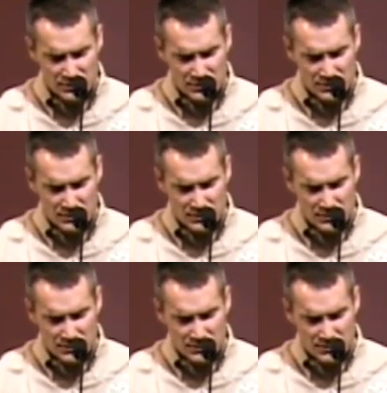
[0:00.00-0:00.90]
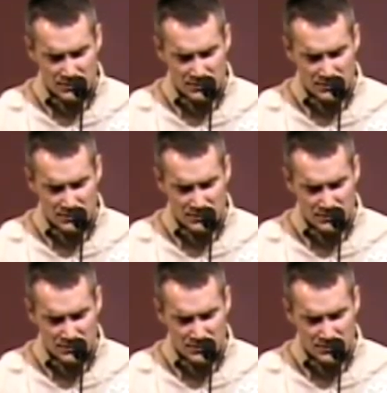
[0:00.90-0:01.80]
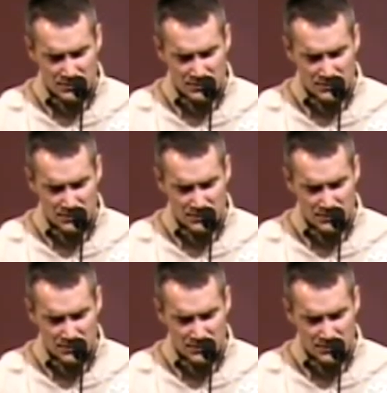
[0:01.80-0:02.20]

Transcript: (silence)